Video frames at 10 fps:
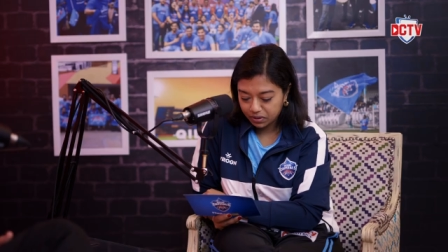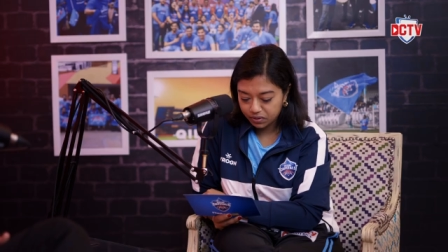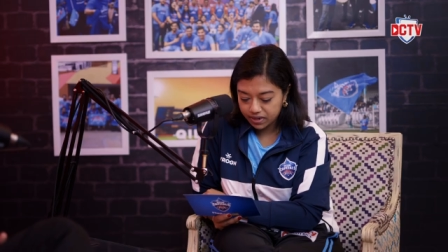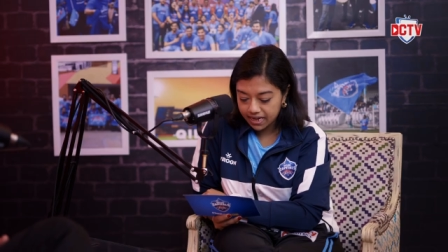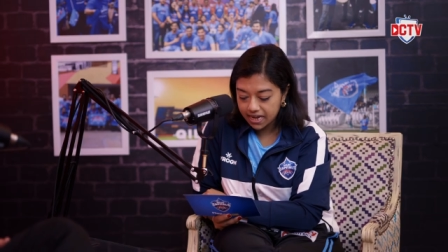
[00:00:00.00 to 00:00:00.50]

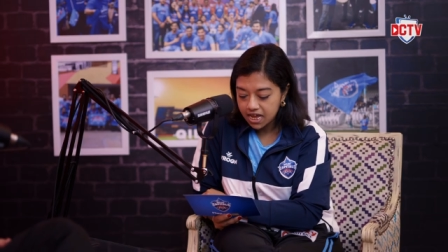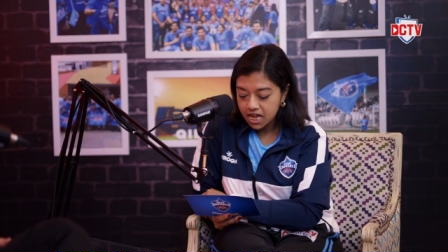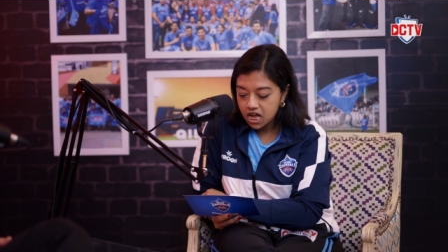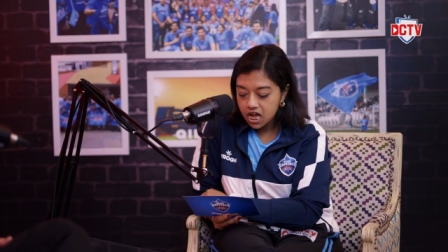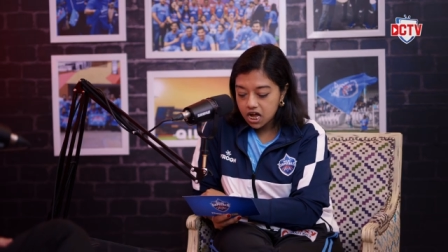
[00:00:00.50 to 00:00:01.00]
Okay.
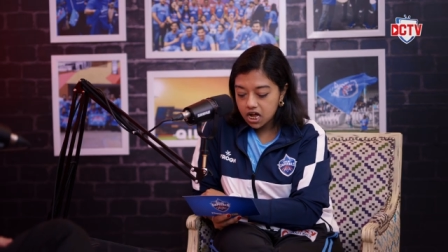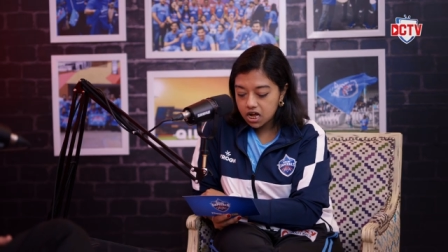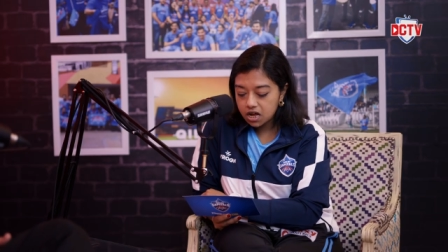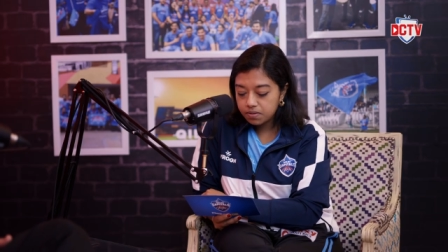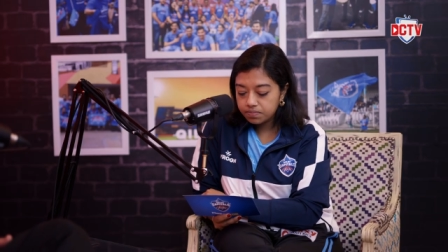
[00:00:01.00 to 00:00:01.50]

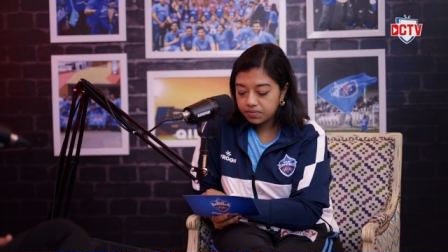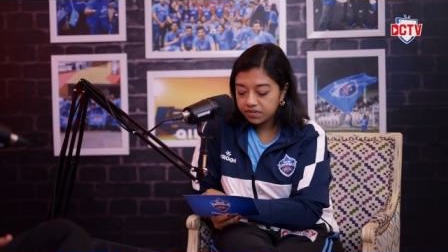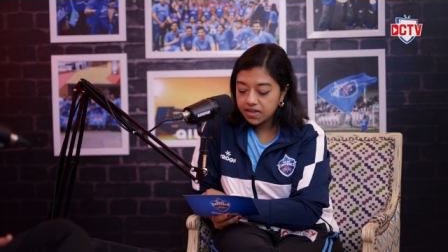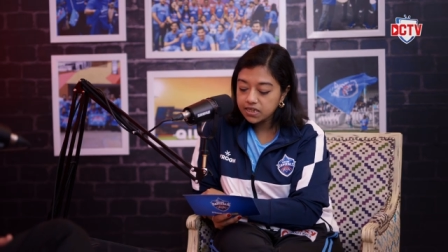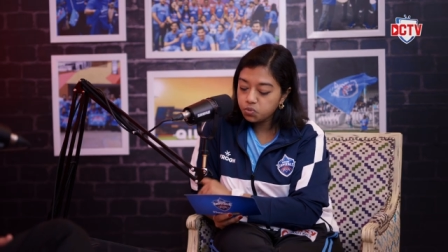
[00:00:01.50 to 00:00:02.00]
Uh, if
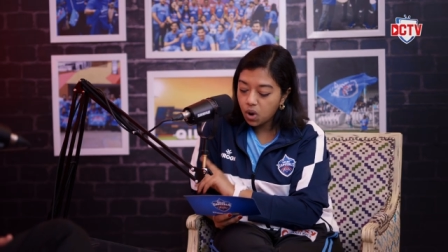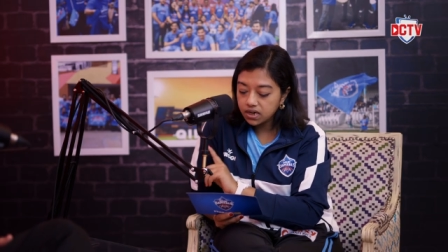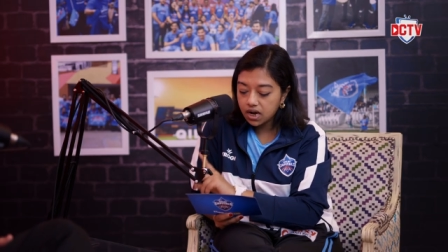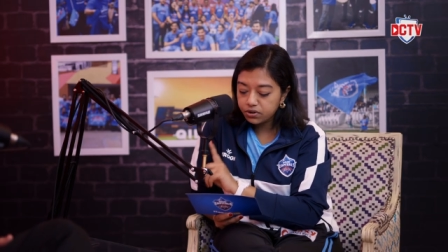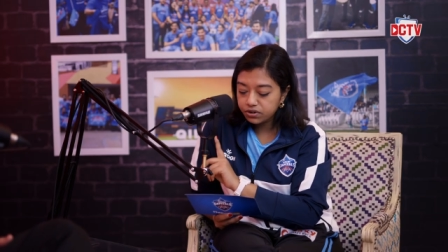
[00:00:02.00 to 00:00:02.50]
there's one
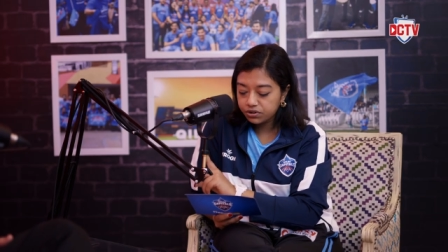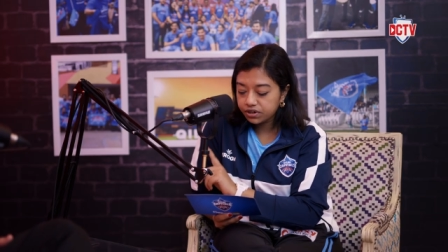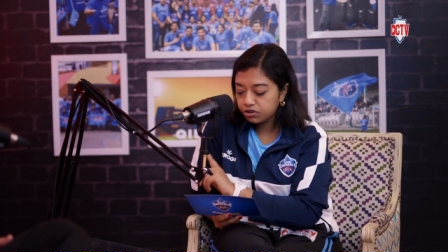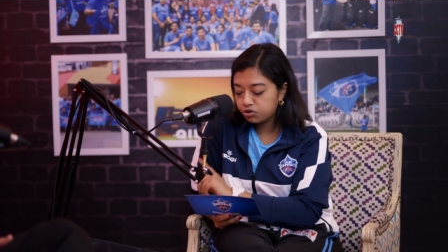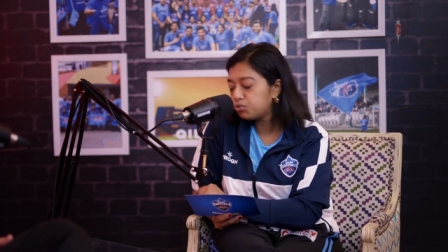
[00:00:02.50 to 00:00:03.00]
current
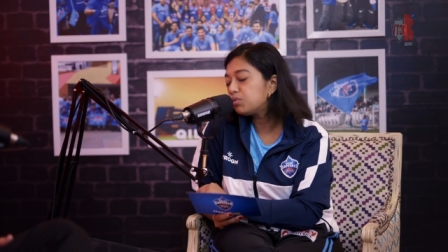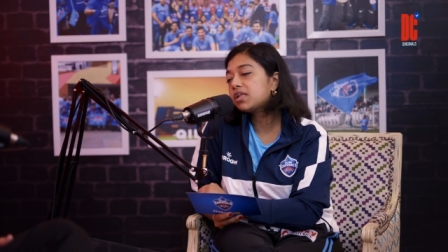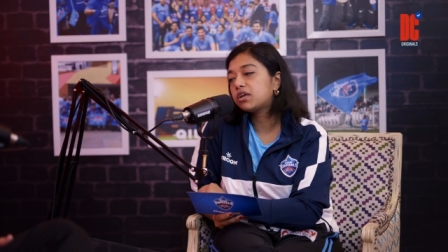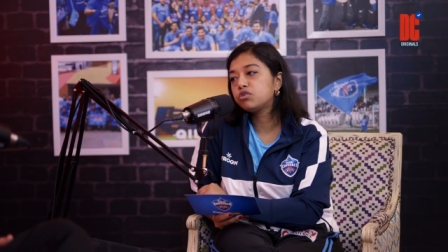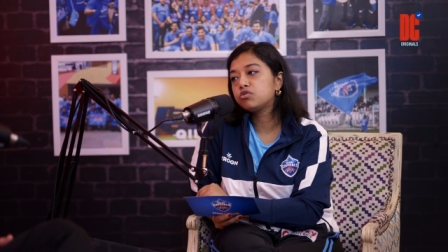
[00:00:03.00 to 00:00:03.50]
cricket rule
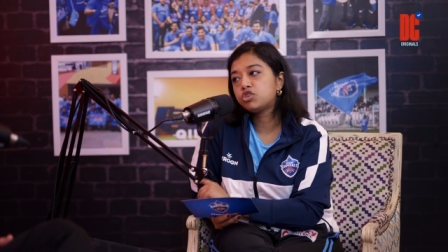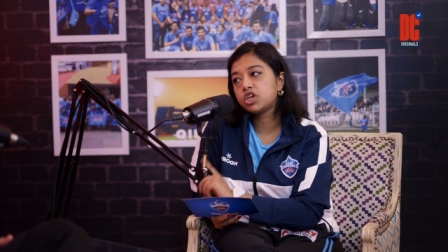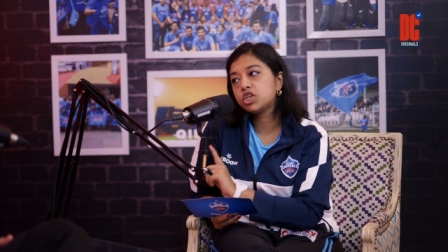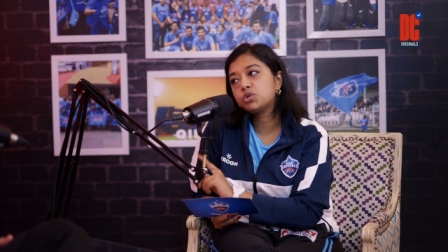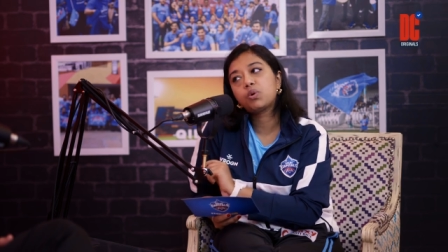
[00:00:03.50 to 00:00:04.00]
that you could
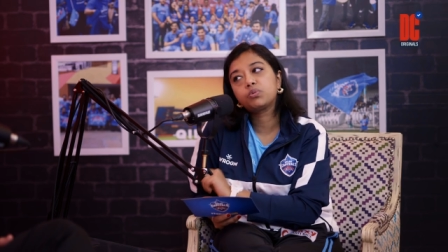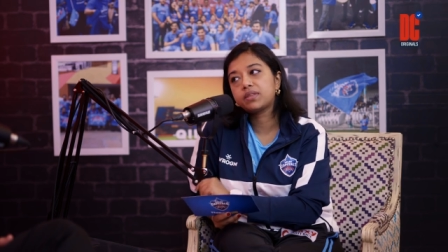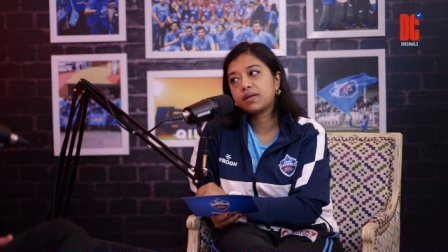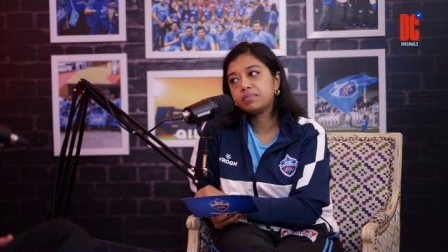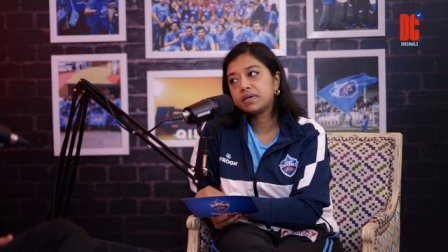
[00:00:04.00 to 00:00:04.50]
change, what would
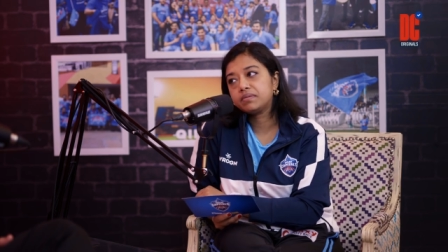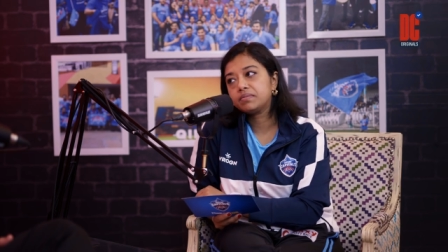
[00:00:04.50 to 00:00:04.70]
that be?